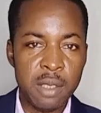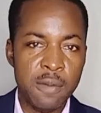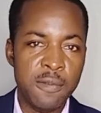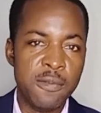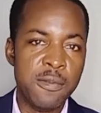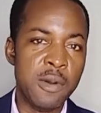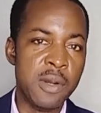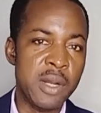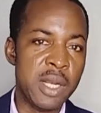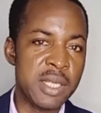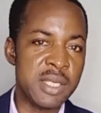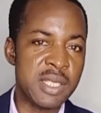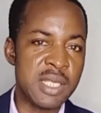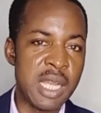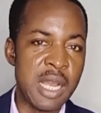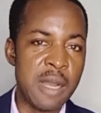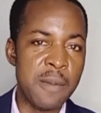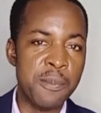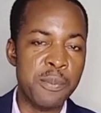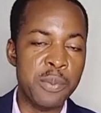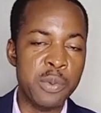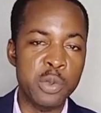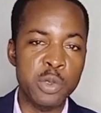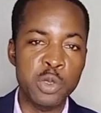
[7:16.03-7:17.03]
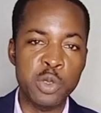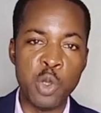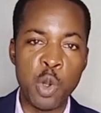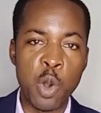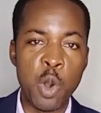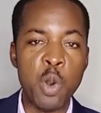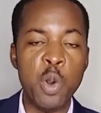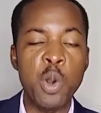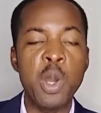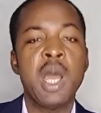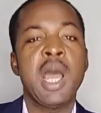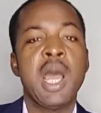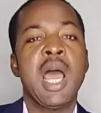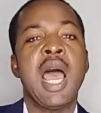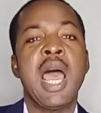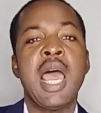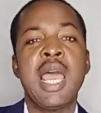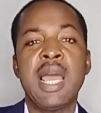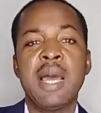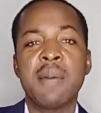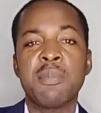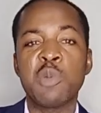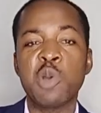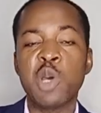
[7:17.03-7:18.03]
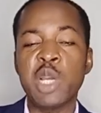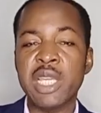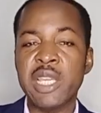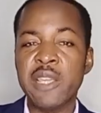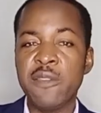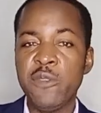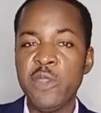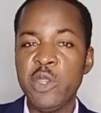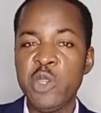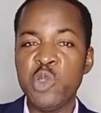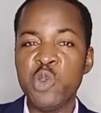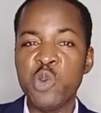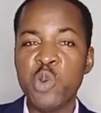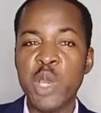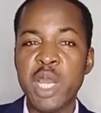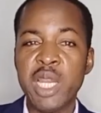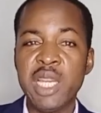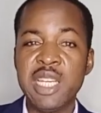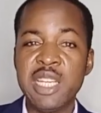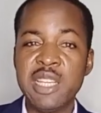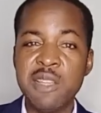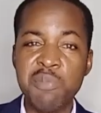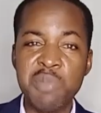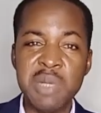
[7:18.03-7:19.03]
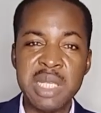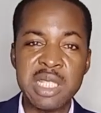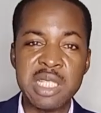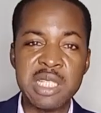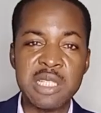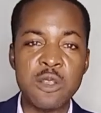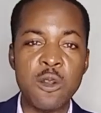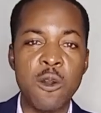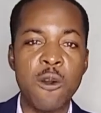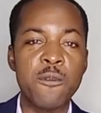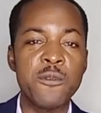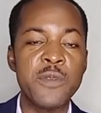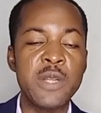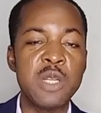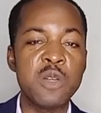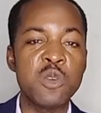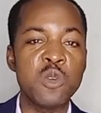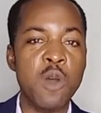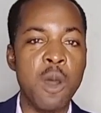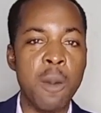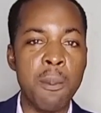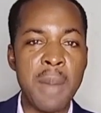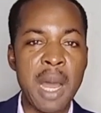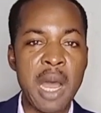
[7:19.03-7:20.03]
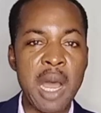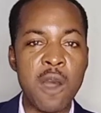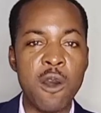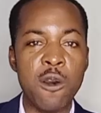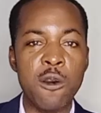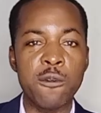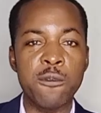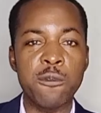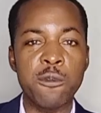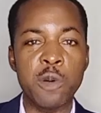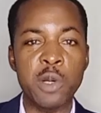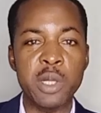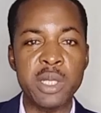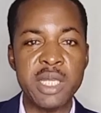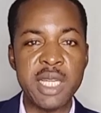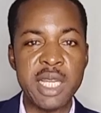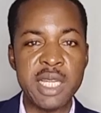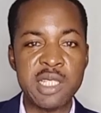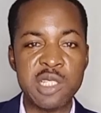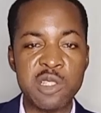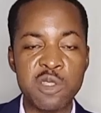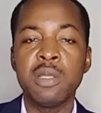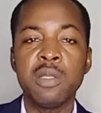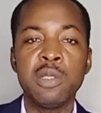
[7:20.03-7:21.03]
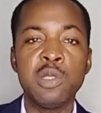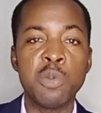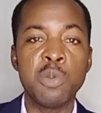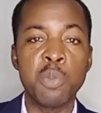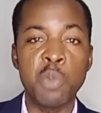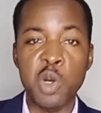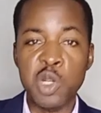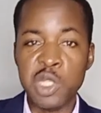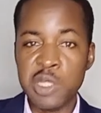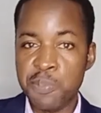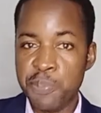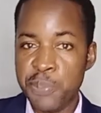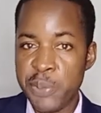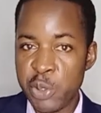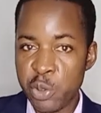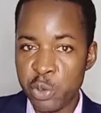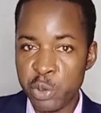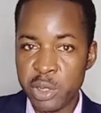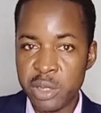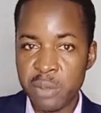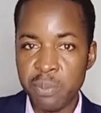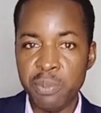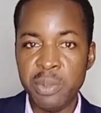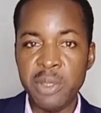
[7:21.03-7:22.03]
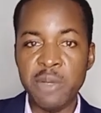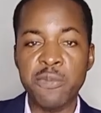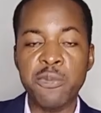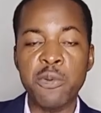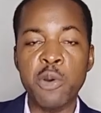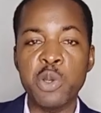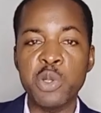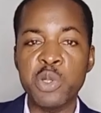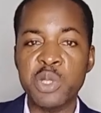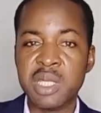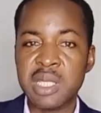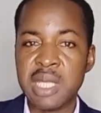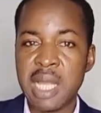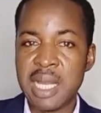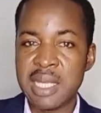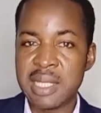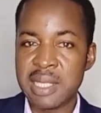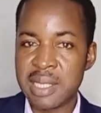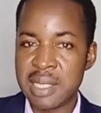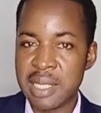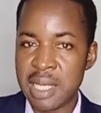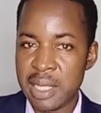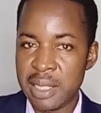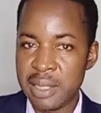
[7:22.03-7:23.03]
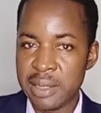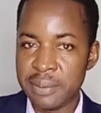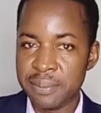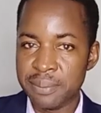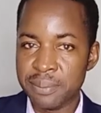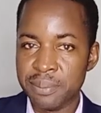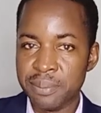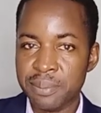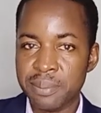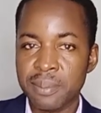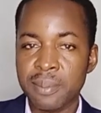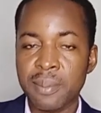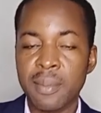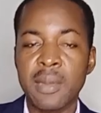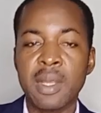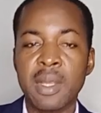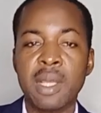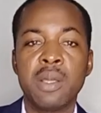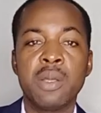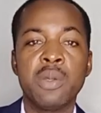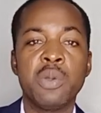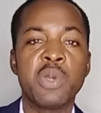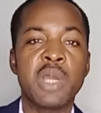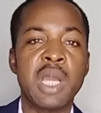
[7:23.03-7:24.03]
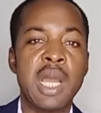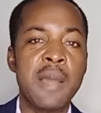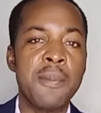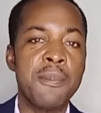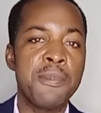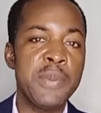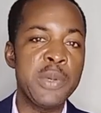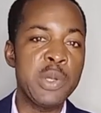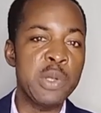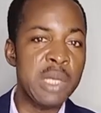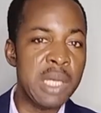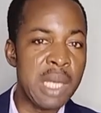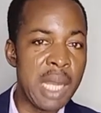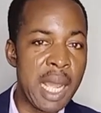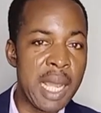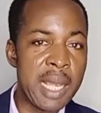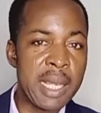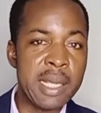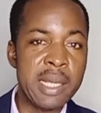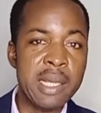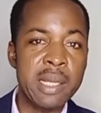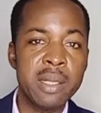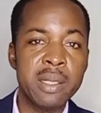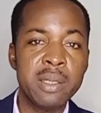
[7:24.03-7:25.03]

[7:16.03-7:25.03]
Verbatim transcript: For example, though I am not giving you a limit of the number of audience you must build before you start selling. You can build like